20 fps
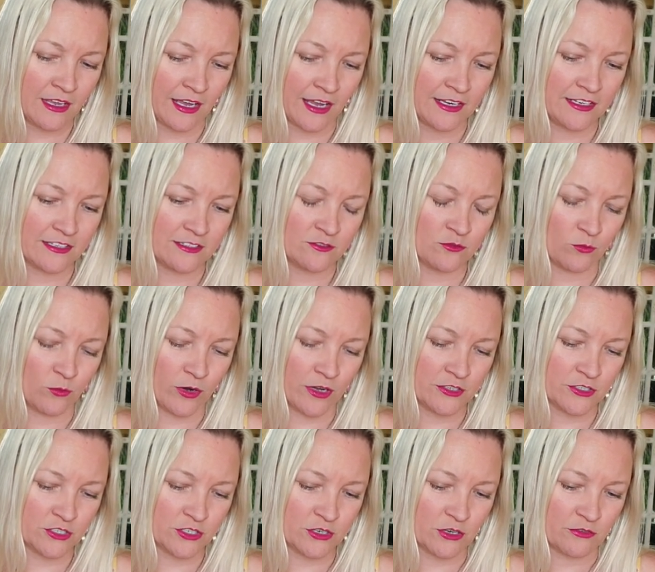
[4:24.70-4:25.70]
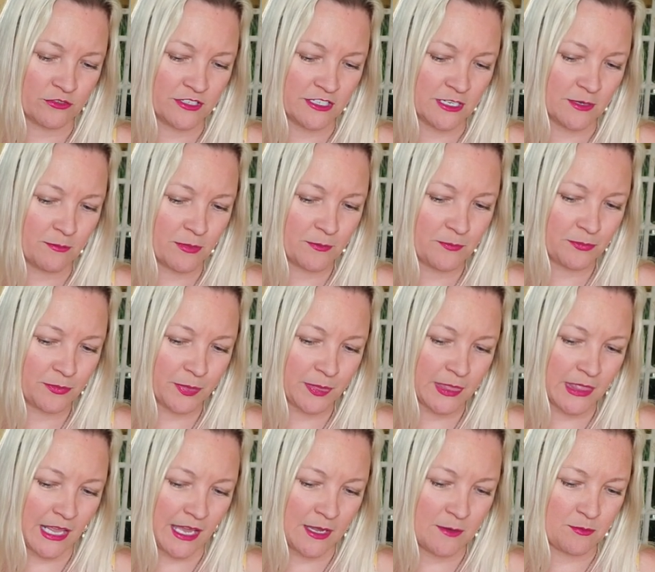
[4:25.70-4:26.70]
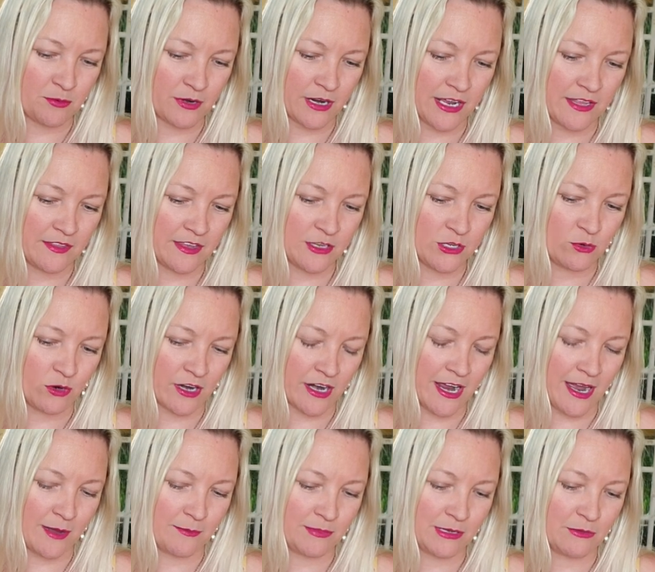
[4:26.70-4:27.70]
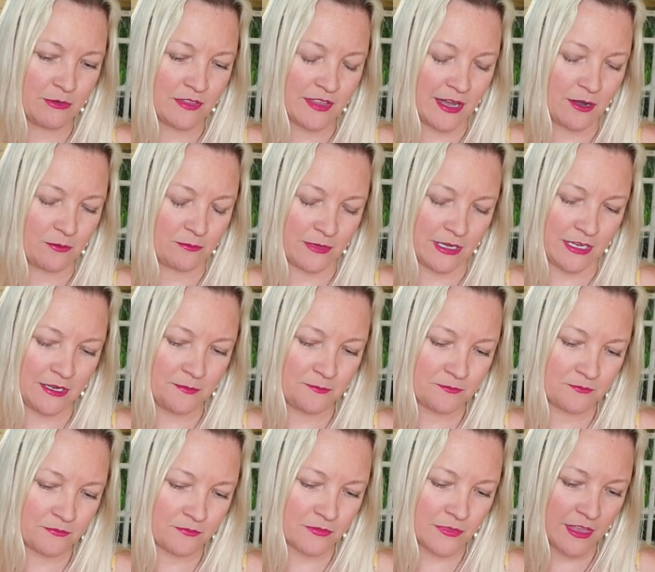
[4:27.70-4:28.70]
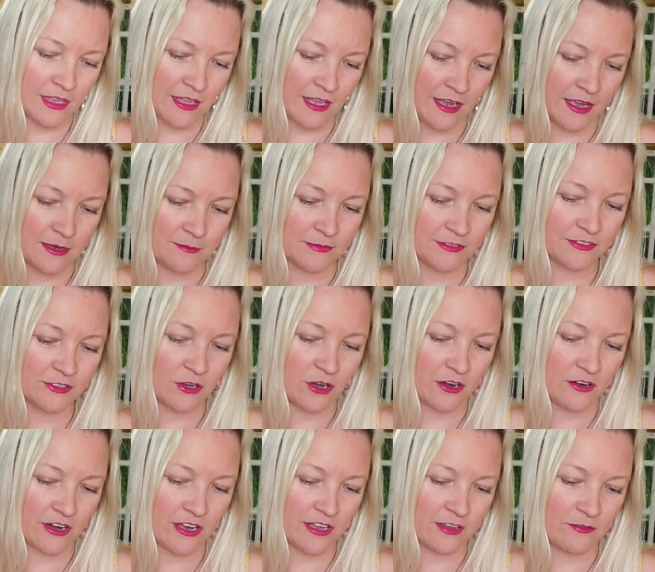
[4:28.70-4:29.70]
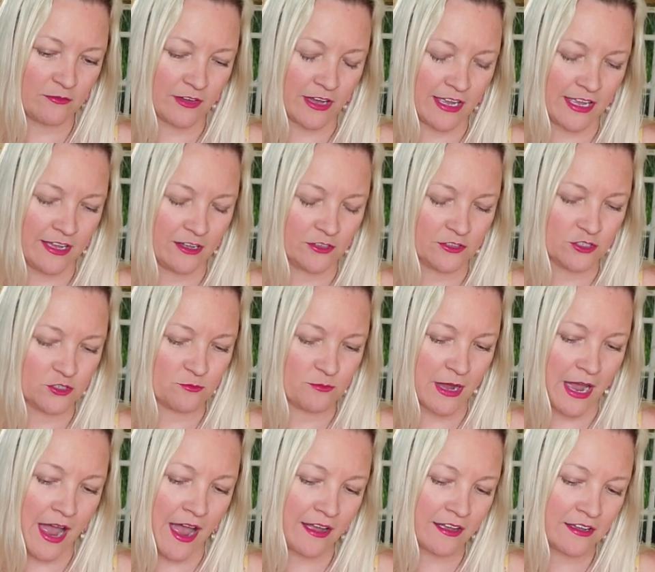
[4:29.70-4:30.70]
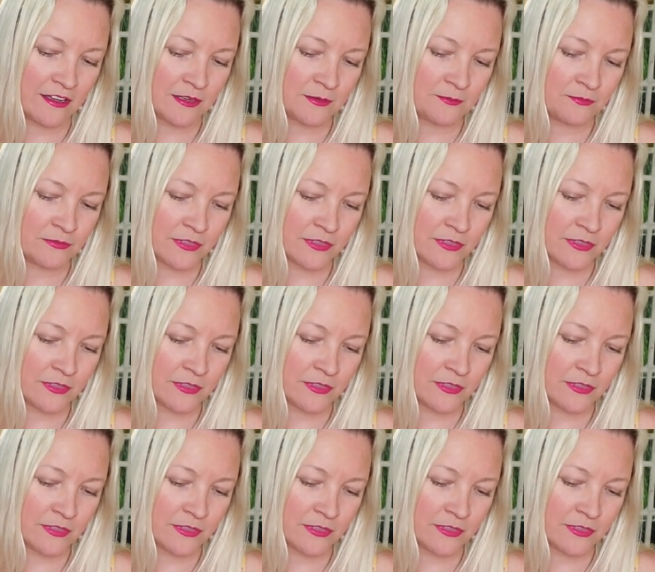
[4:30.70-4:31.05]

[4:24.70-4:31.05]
I didn't want to go deep. I pray that you are happy without me. I am sorry if I held you back.